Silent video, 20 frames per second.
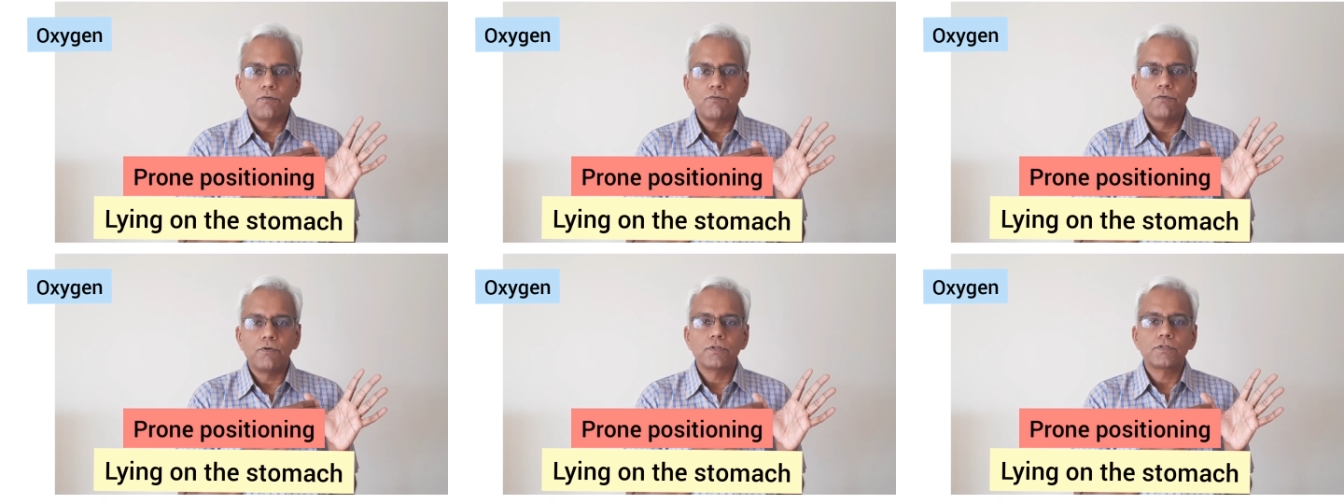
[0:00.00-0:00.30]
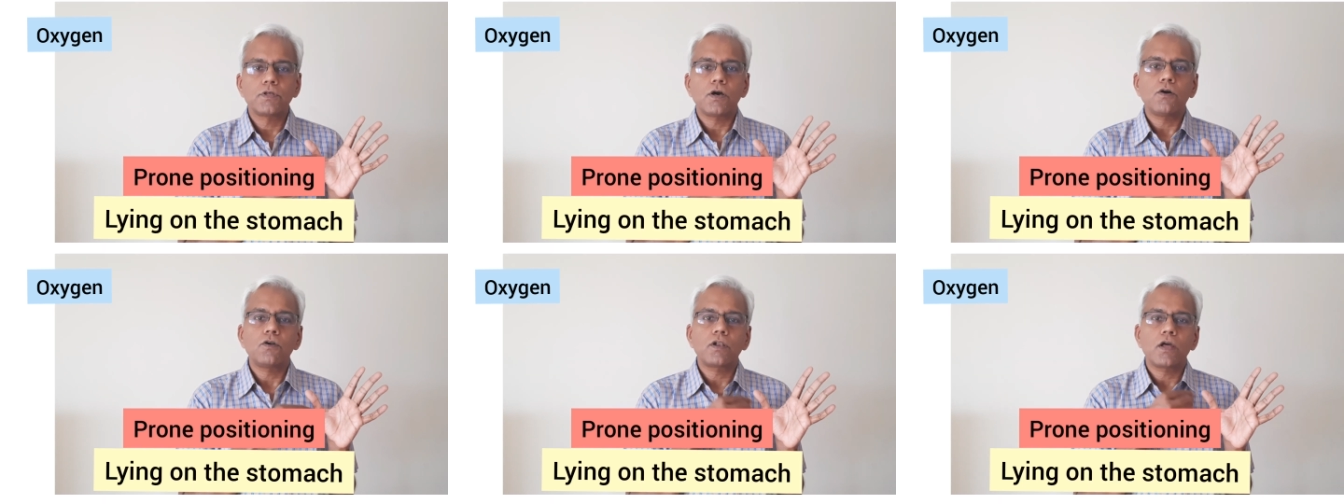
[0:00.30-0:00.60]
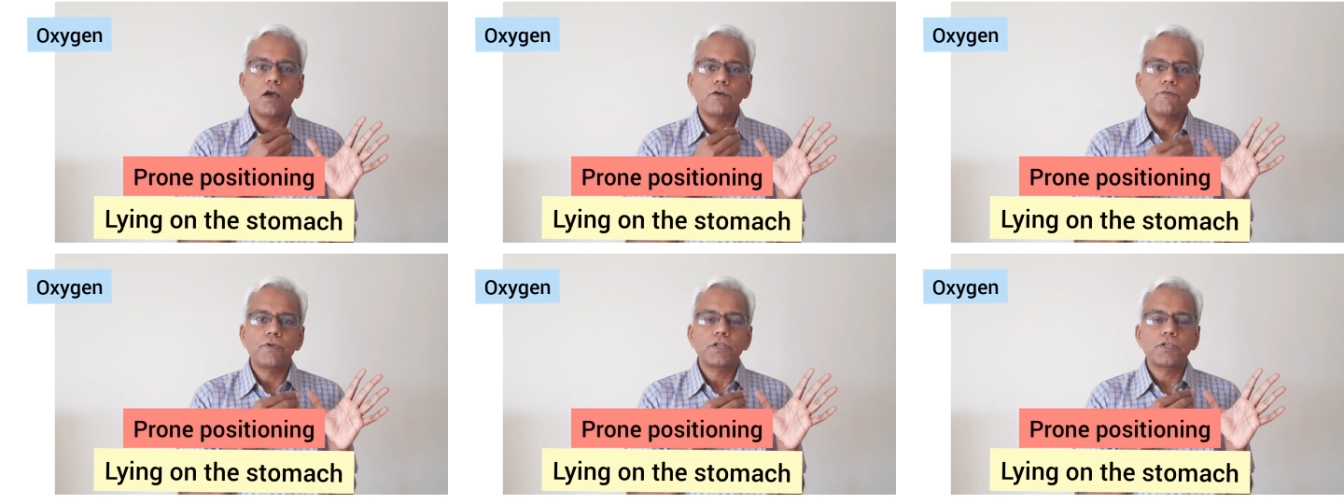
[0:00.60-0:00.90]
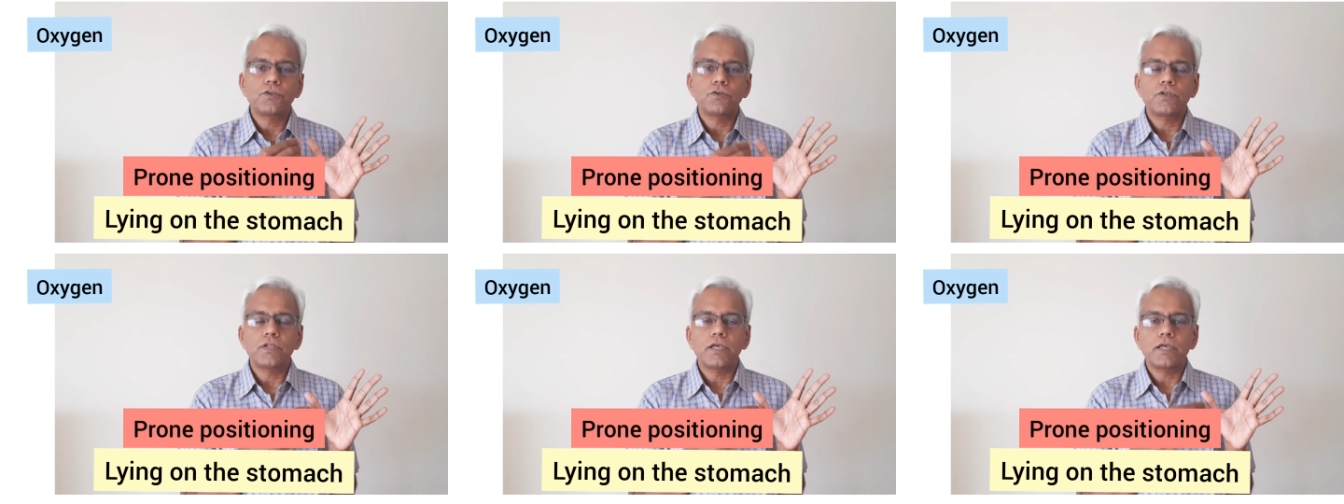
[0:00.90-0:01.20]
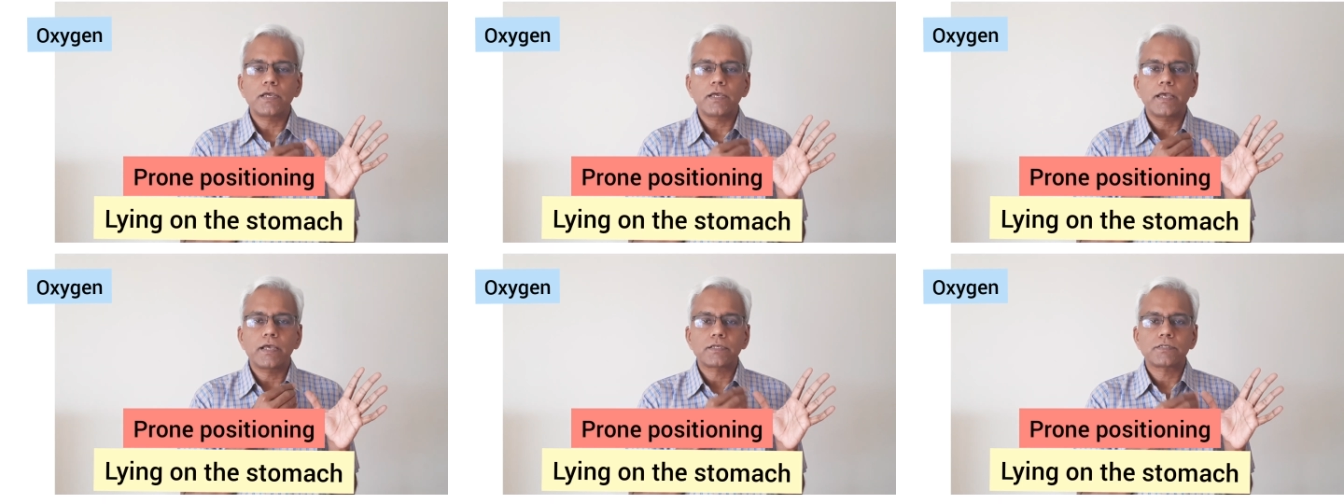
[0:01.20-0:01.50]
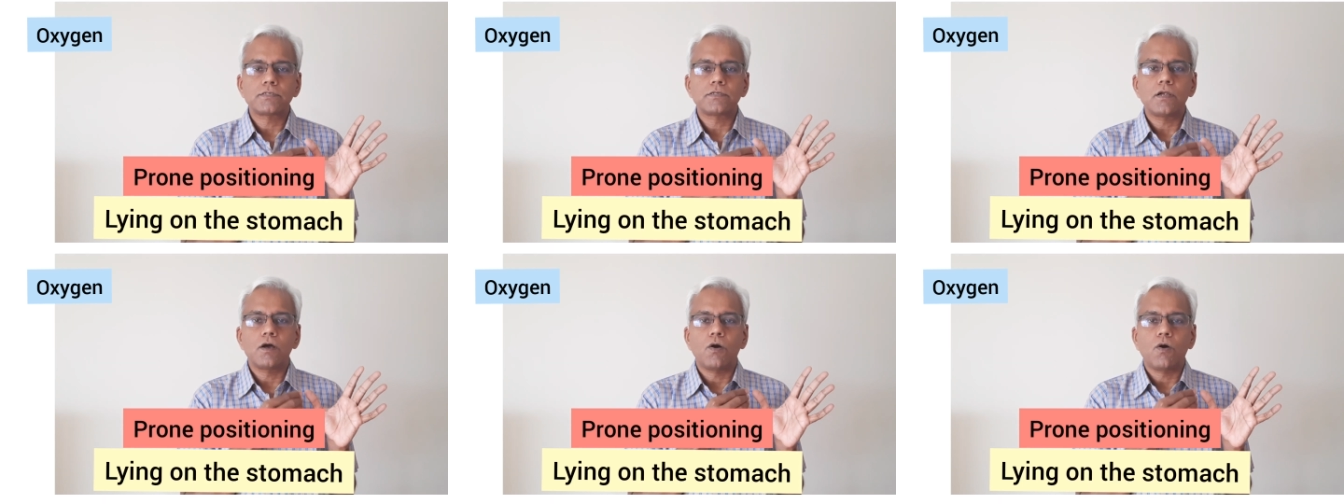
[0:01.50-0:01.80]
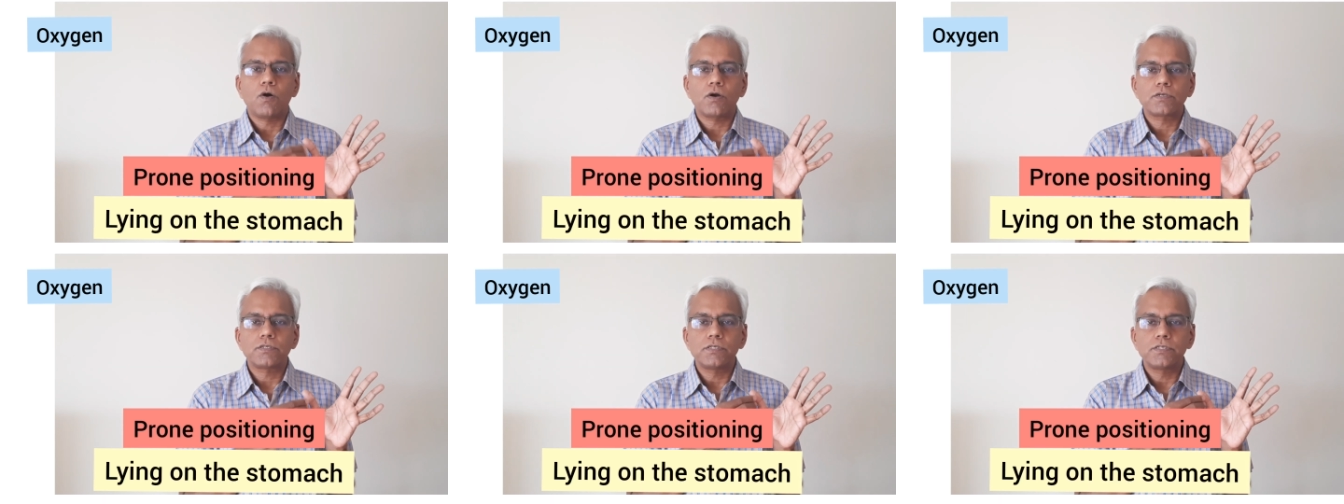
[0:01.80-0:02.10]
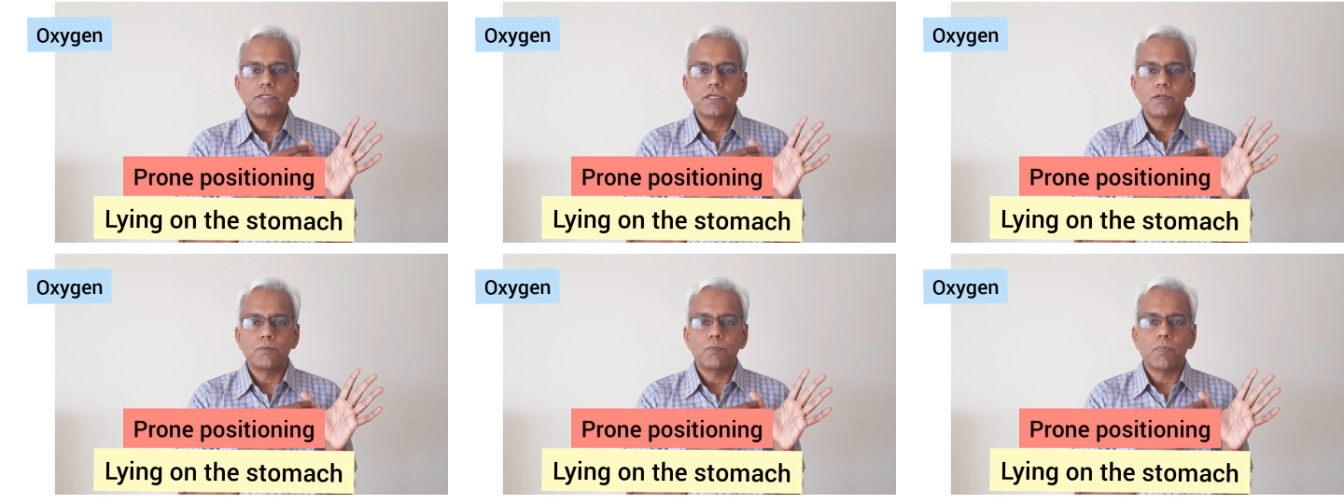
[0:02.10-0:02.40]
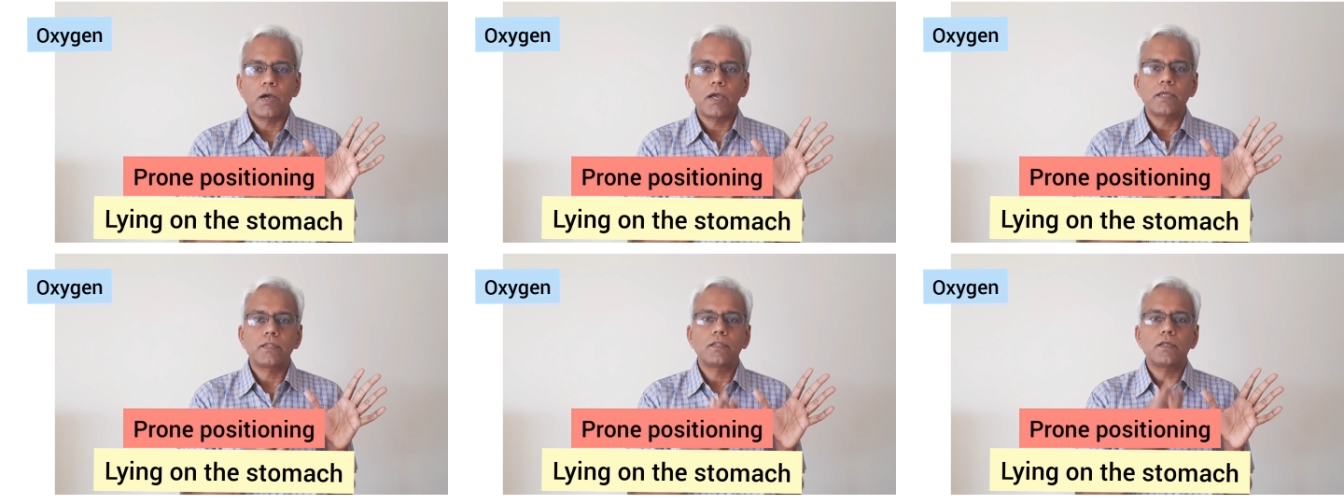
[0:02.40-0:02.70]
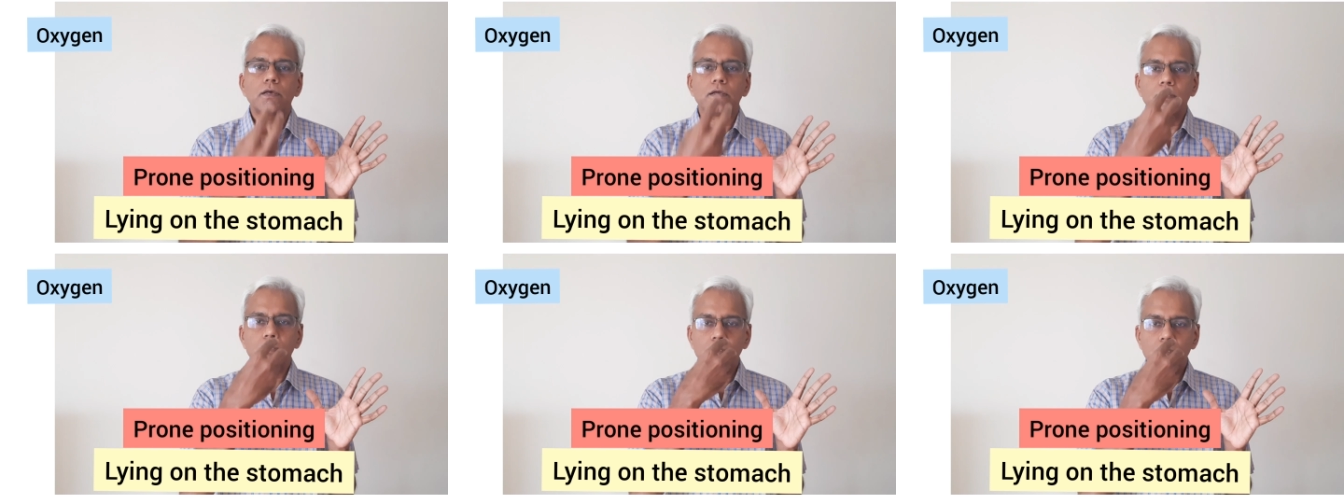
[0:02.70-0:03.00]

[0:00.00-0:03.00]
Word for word: without having to take extra oxygen by the